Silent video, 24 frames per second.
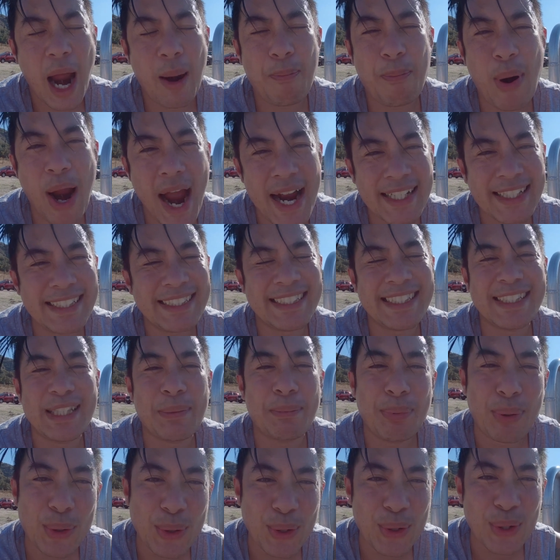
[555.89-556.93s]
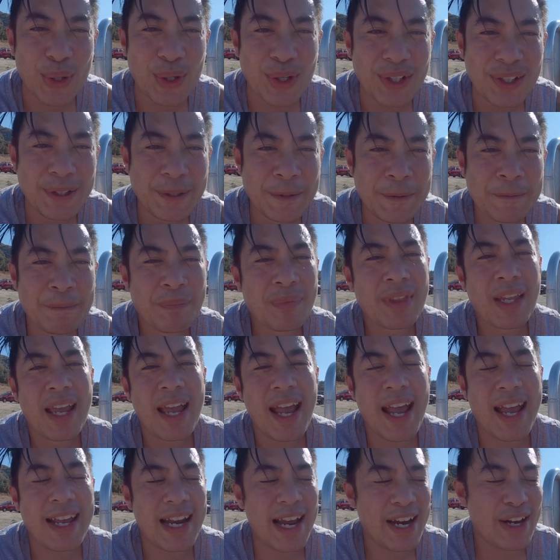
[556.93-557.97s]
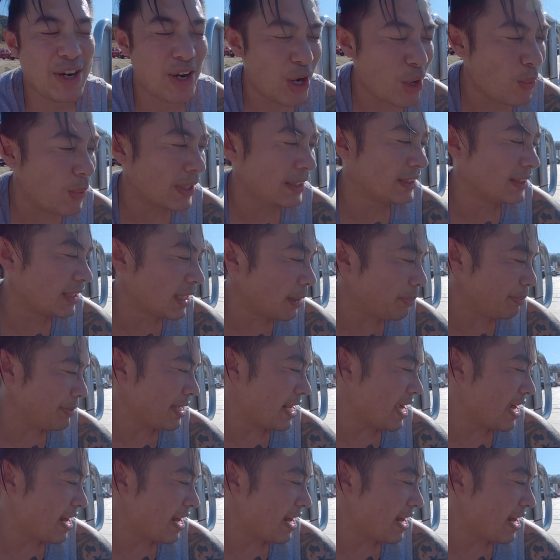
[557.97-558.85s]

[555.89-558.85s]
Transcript: I practiced in the pool, and I know what's up